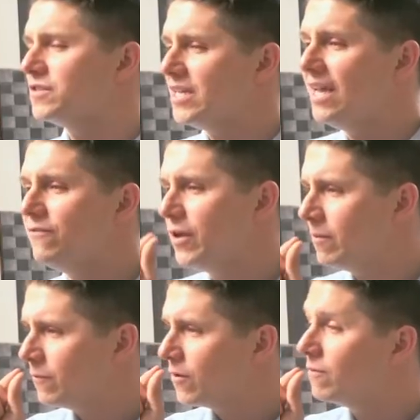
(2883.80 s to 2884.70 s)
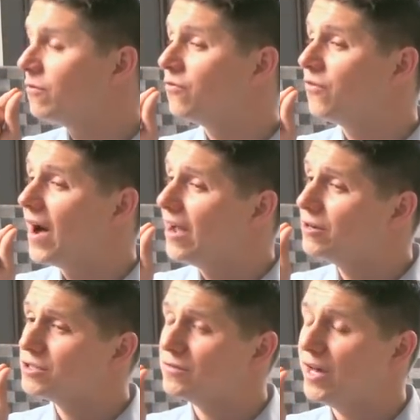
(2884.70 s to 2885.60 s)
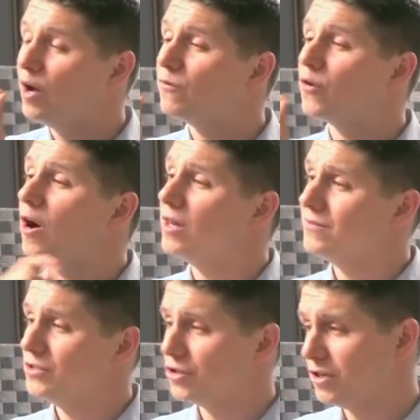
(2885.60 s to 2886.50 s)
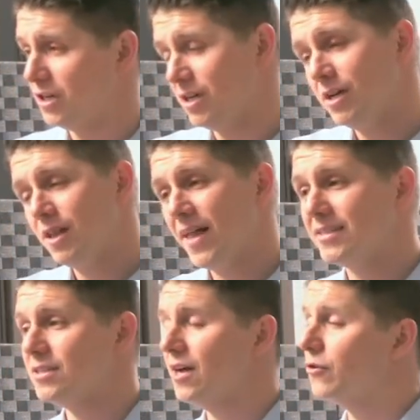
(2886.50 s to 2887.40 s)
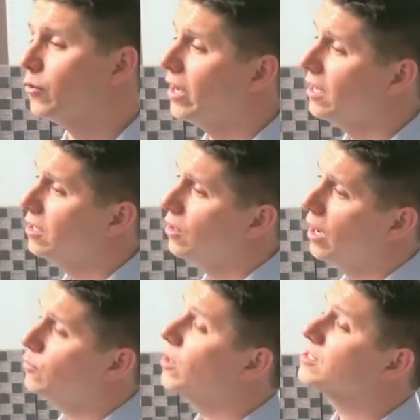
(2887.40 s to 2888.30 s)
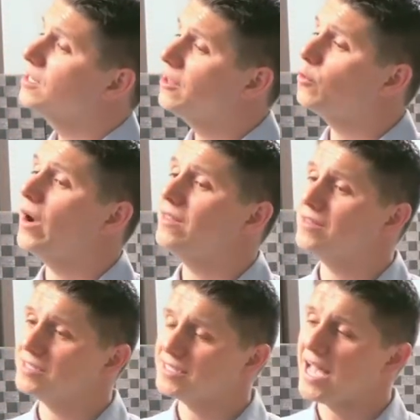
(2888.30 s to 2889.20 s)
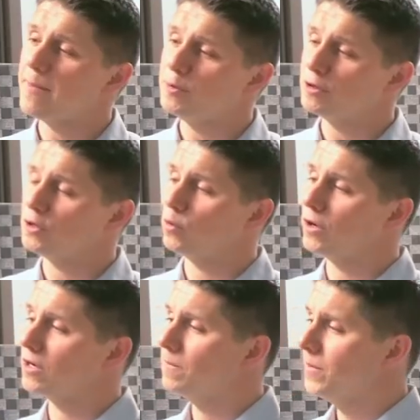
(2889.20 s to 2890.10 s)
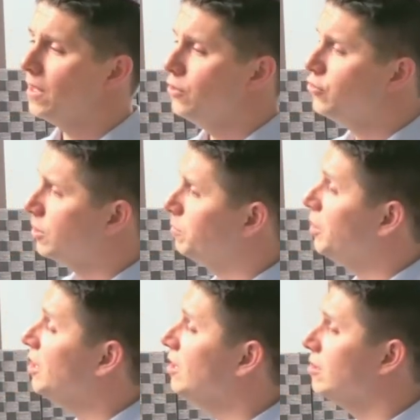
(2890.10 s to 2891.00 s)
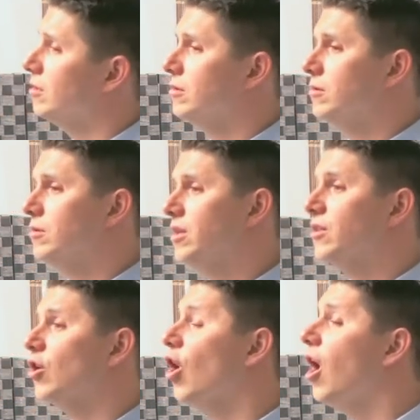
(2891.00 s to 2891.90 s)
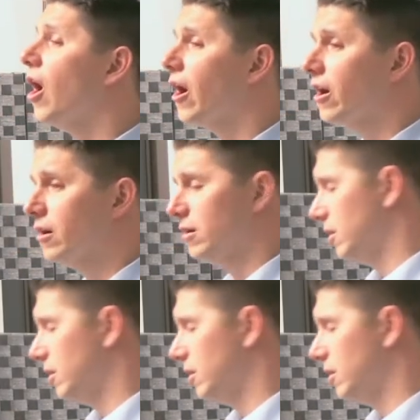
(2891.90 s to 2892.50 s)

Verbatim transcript: saved him from fires of hell for all of eternity. That's another way. Uh, what's another way that the scapular could work? You could be in the car